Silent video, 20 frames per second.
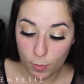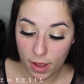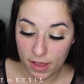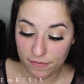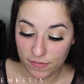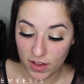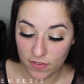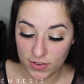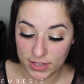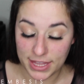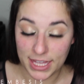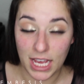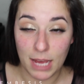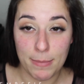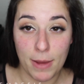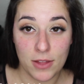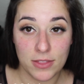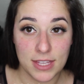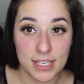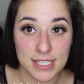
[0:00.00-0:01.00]
my favorite thing
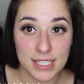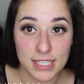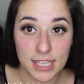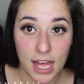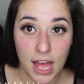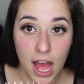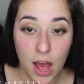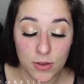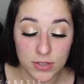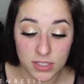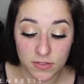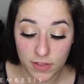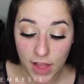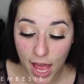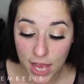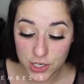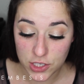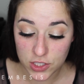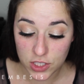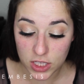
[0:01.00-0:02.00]
about this House of
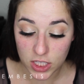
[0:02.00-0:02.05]
Lashes